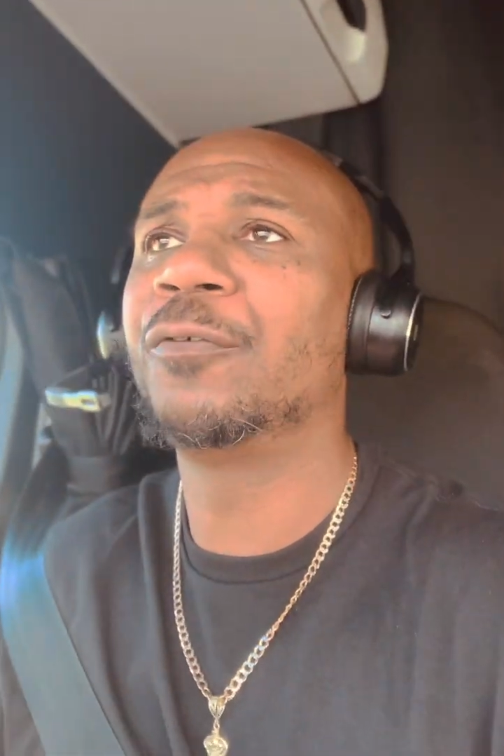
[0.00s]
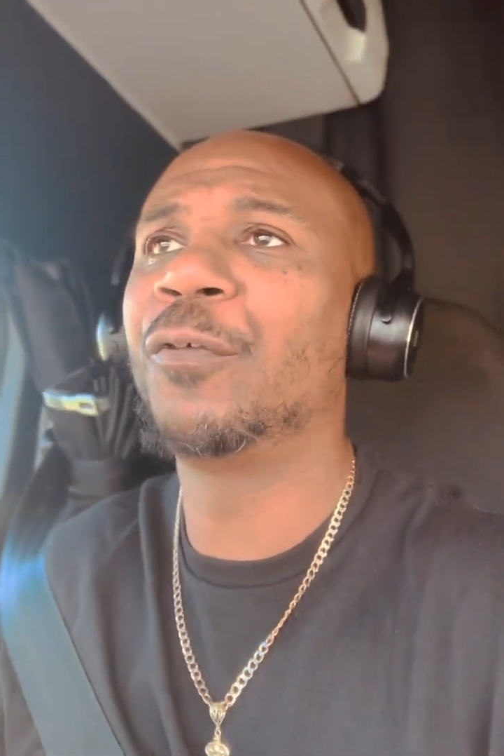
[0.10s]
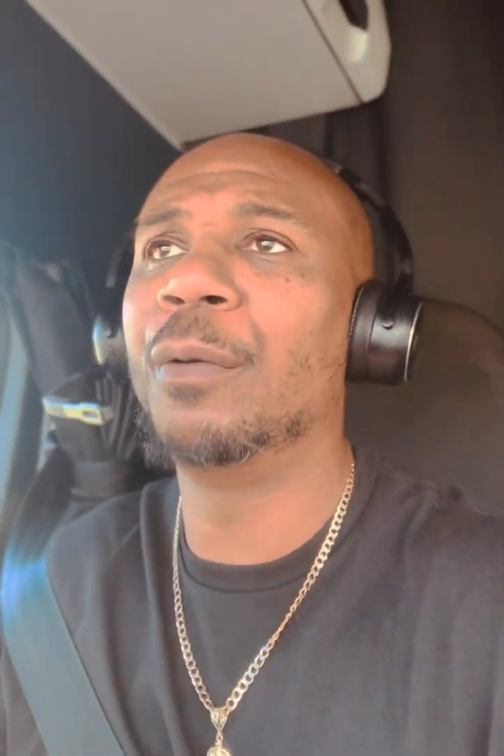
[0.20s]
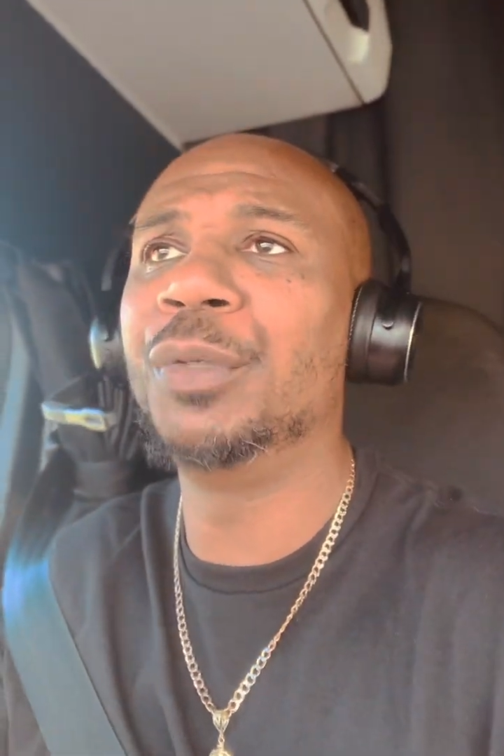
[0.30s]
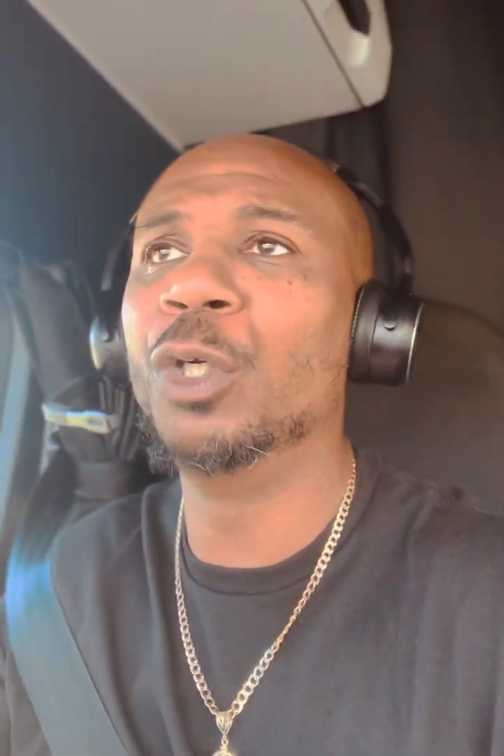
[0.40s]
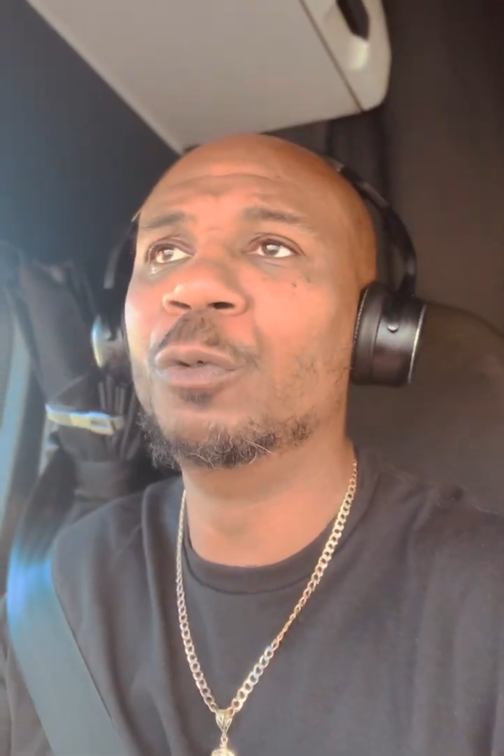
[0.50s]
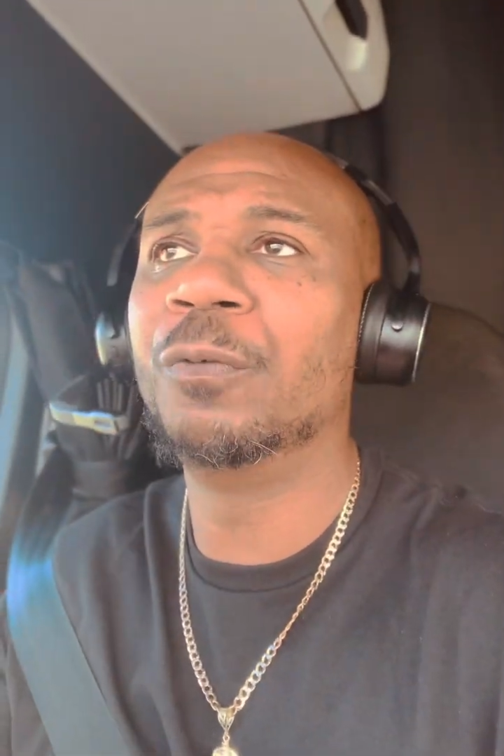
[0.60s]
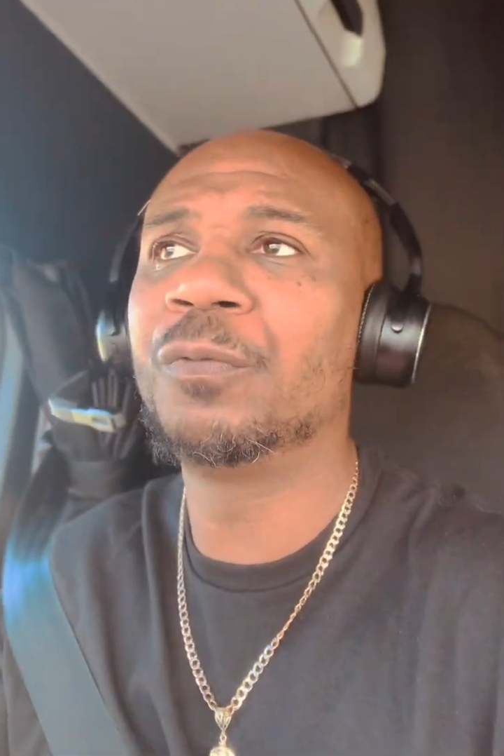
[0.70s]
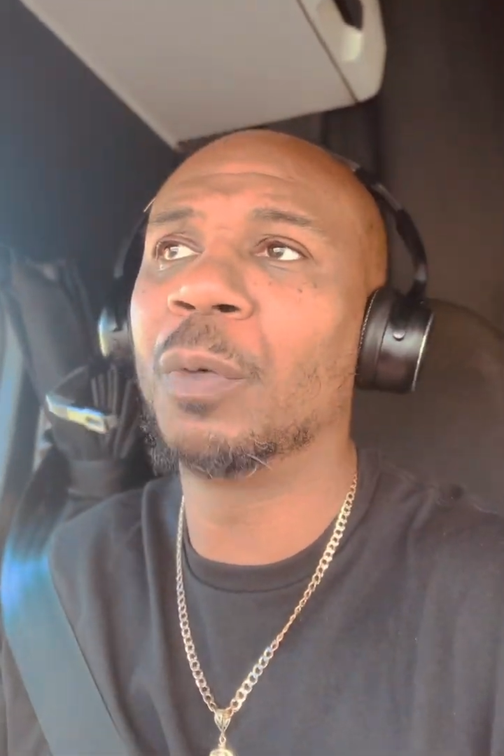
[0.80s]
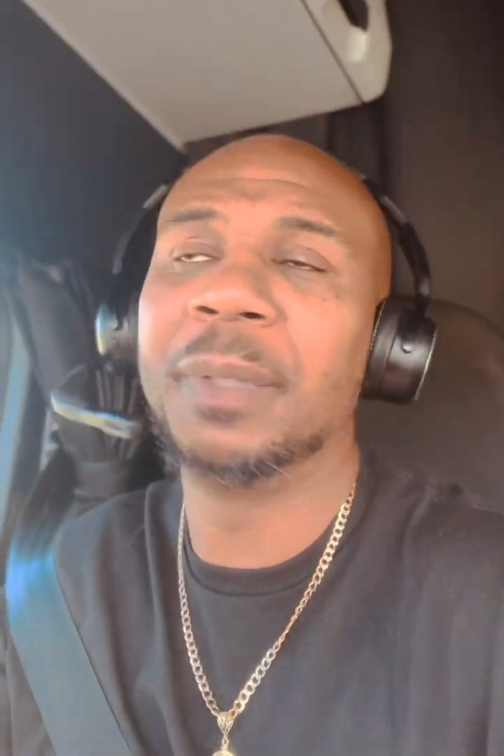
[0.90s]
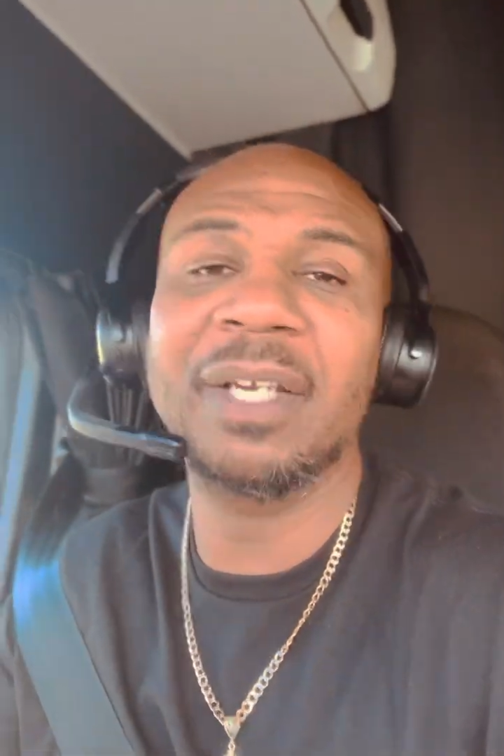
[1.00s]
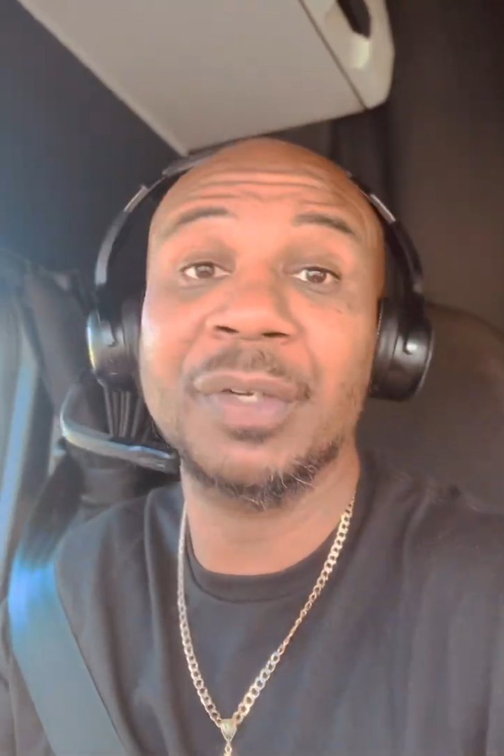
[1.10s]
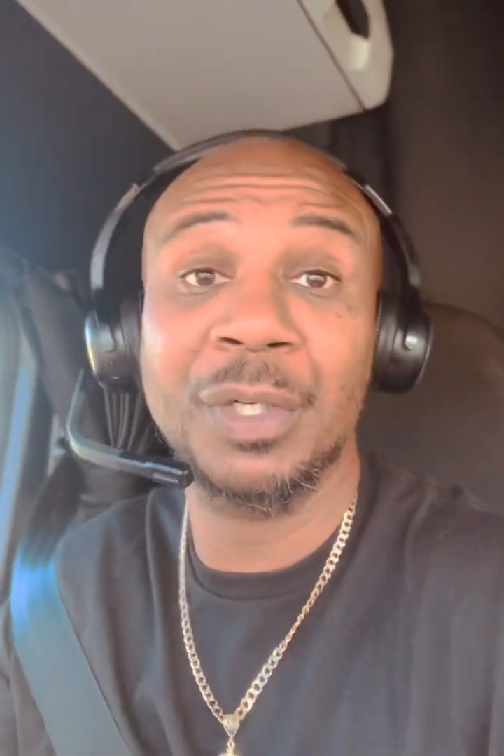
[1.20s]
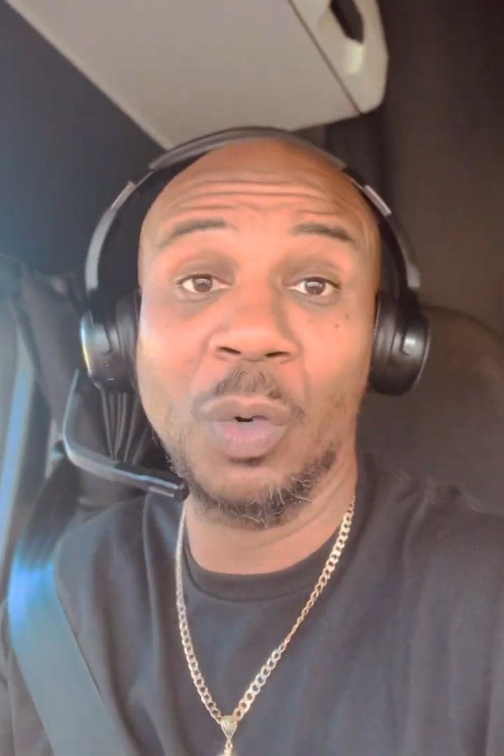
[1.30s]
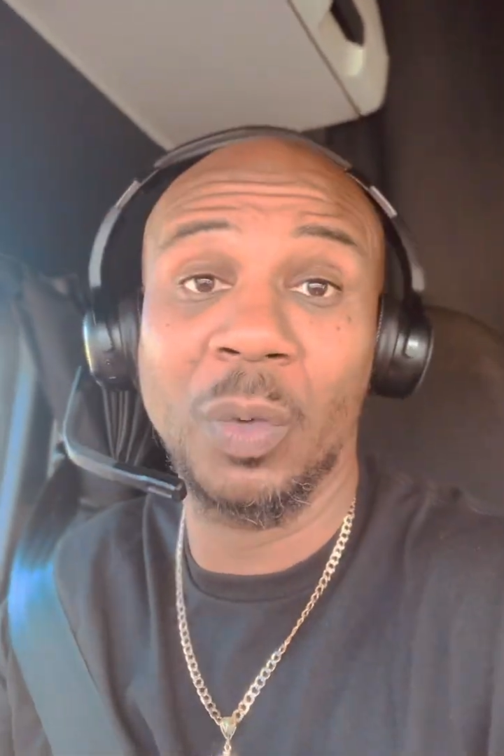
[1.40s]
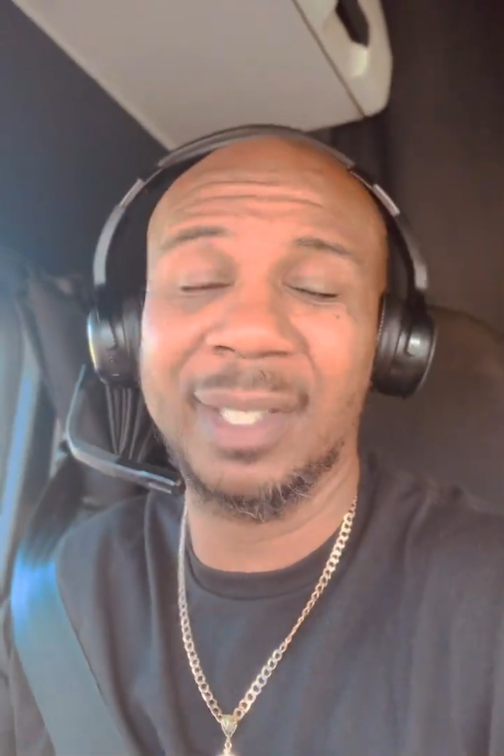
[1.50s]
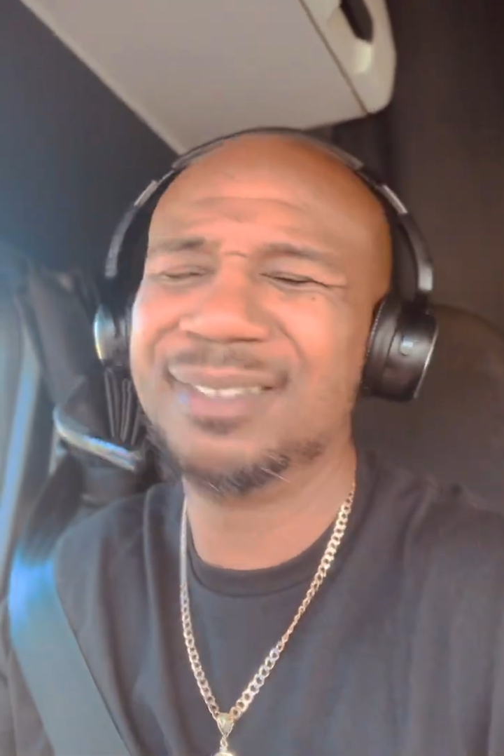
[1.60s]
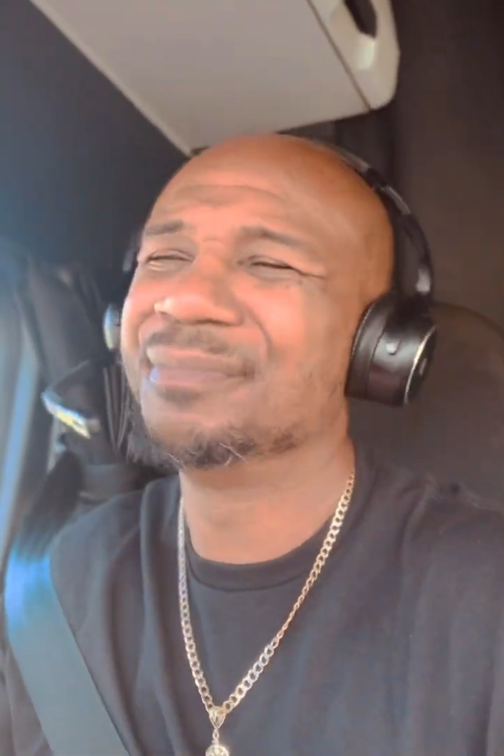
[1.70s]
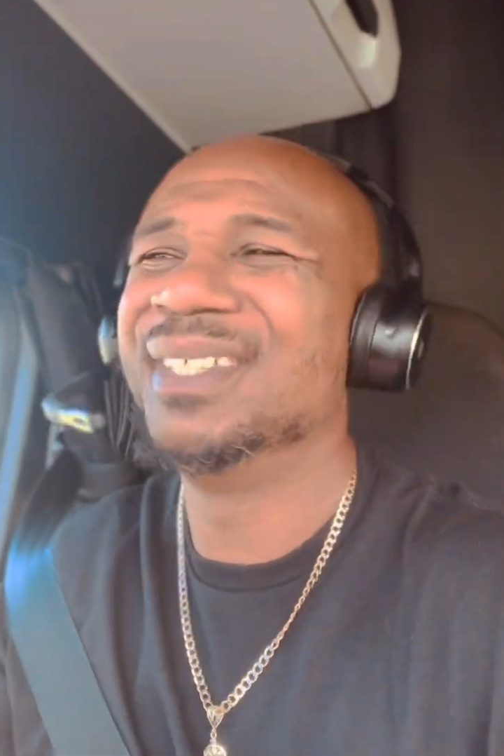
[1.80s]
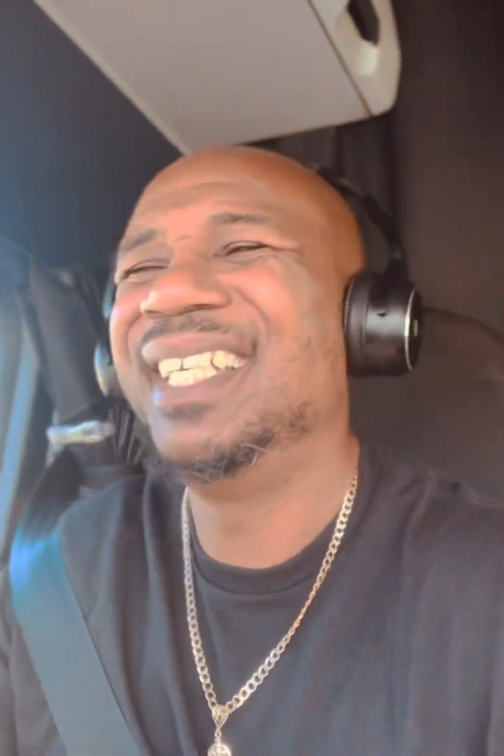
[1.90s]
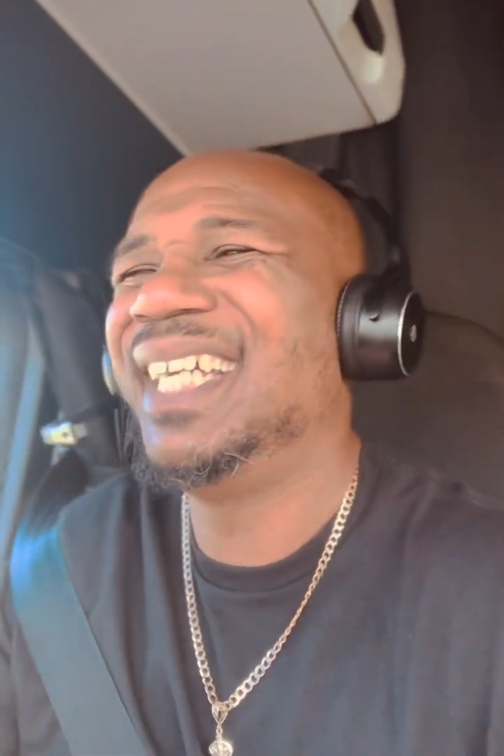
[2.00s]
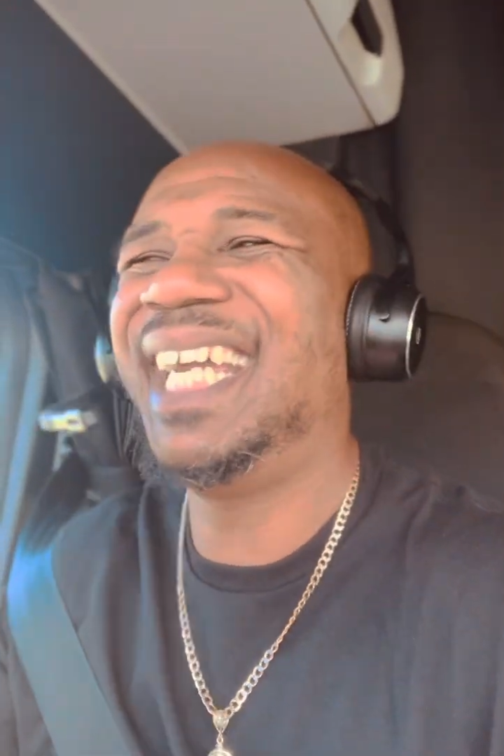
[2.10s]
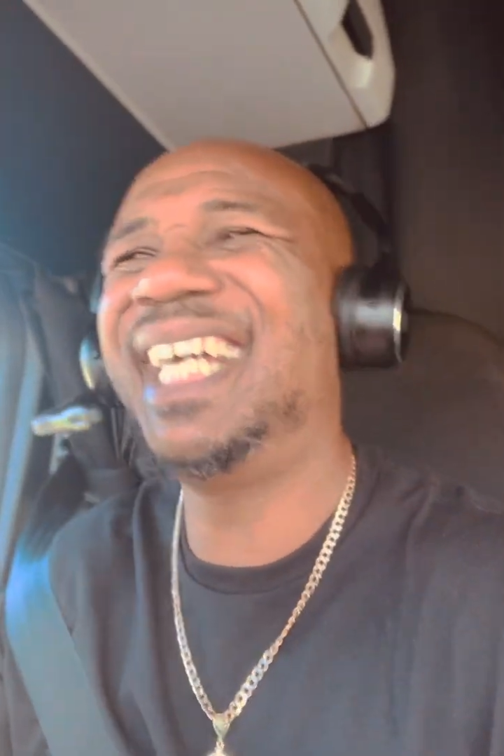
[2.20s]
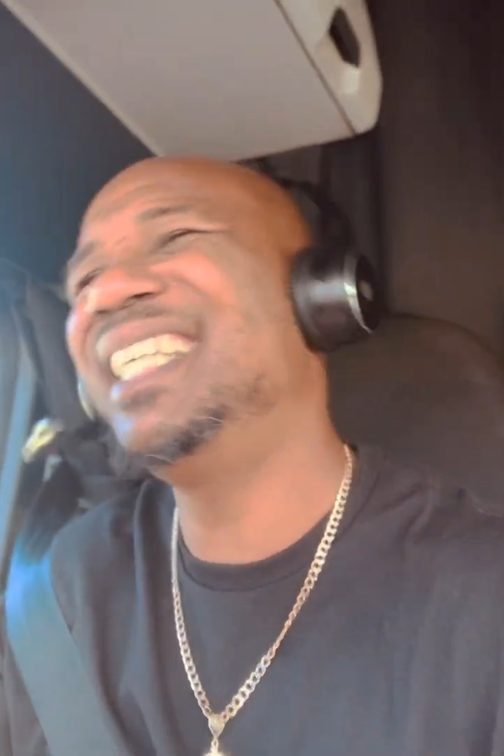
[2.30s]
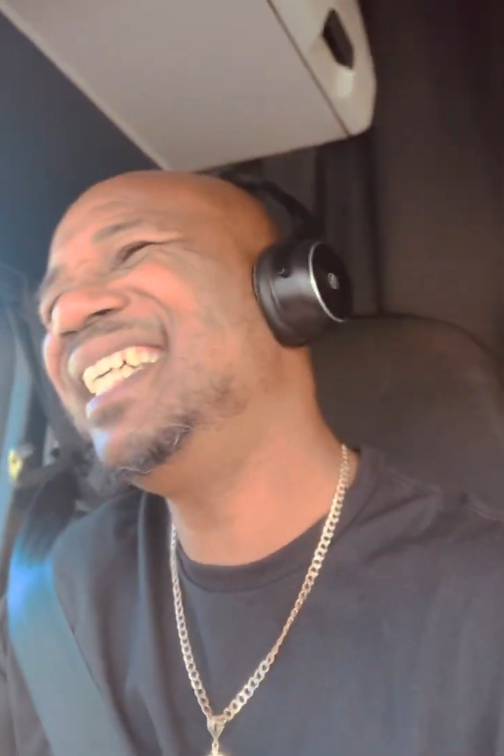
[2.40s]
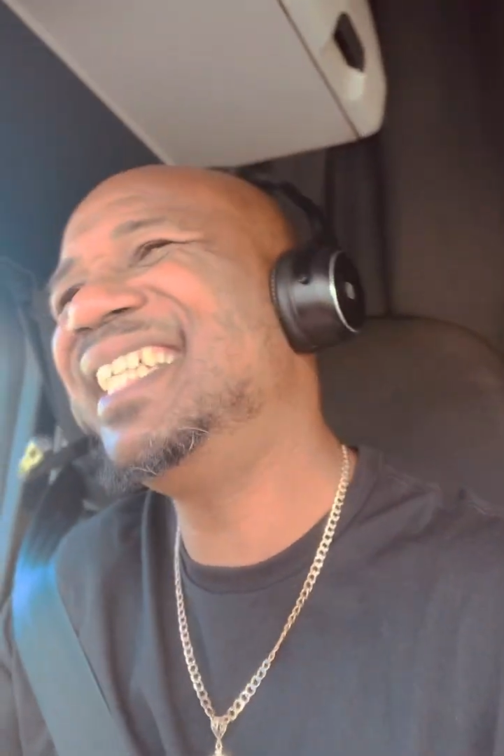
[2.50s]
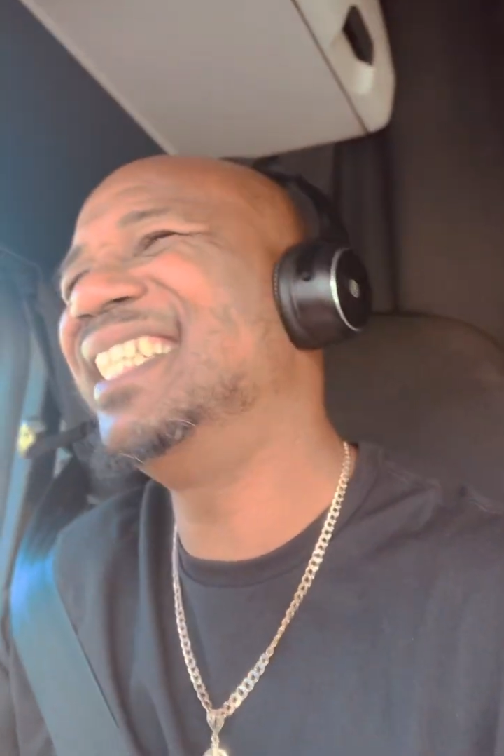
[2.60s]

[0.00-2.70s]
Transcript: from you from even knowing. And, you